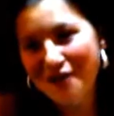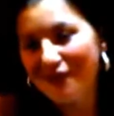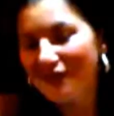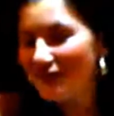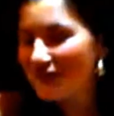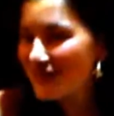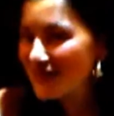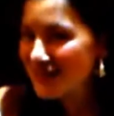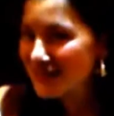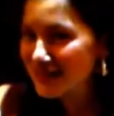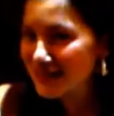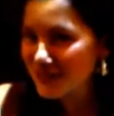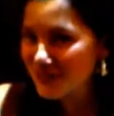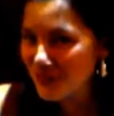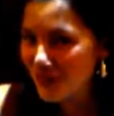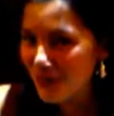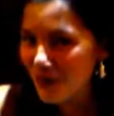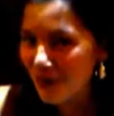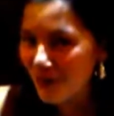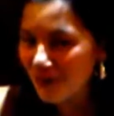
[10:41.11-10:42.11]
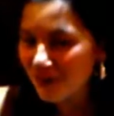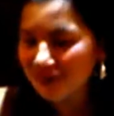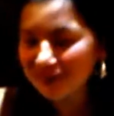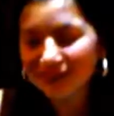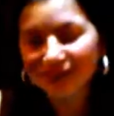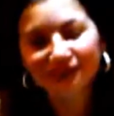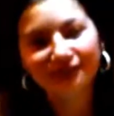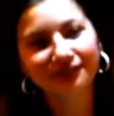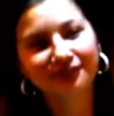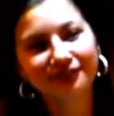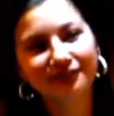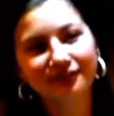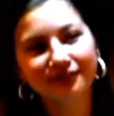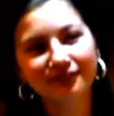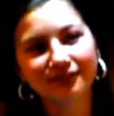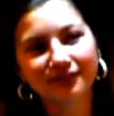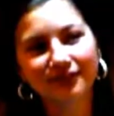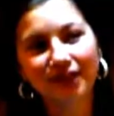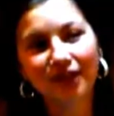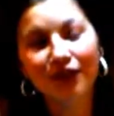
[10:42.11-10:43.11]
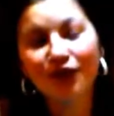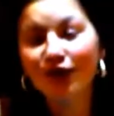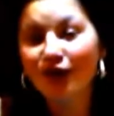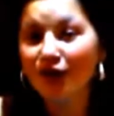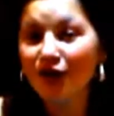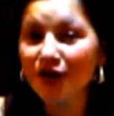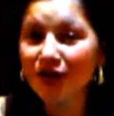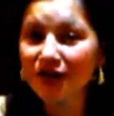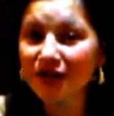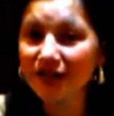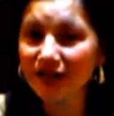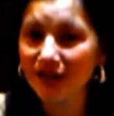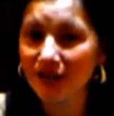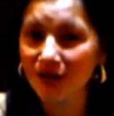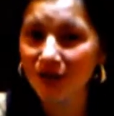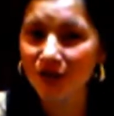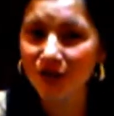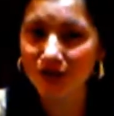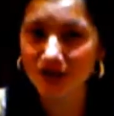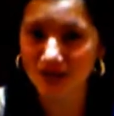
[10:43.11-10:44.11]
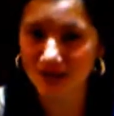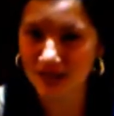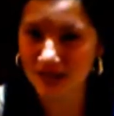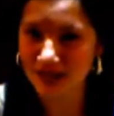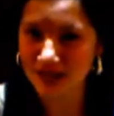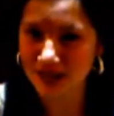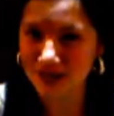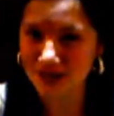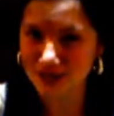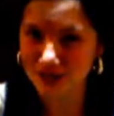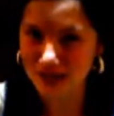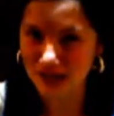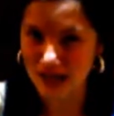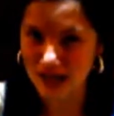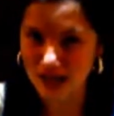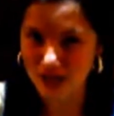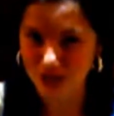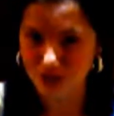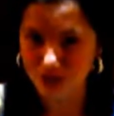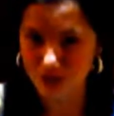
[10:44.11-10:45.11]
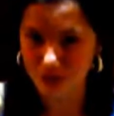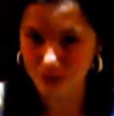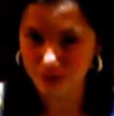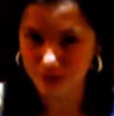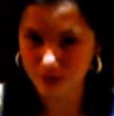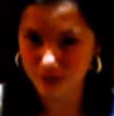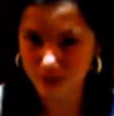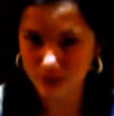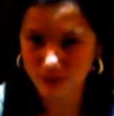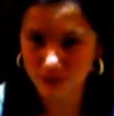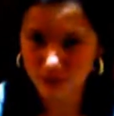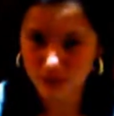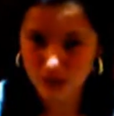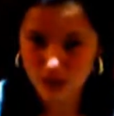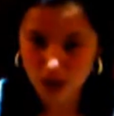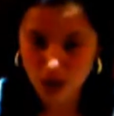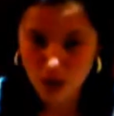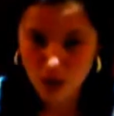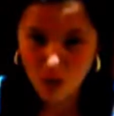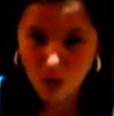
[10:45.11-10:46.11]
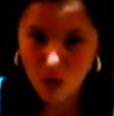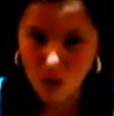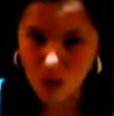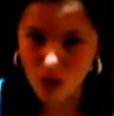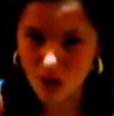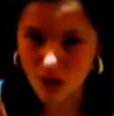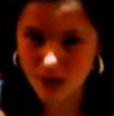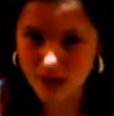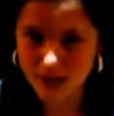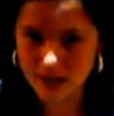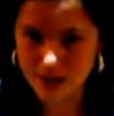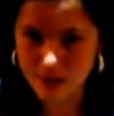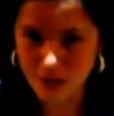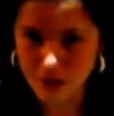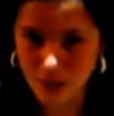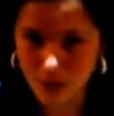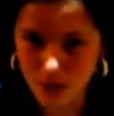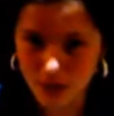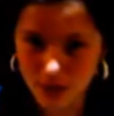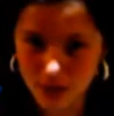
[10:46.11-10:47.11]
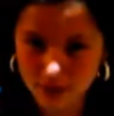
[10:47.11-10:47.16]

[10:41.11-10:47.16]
First of all, the curtains closed on the teacher's classroom. Watch everyone.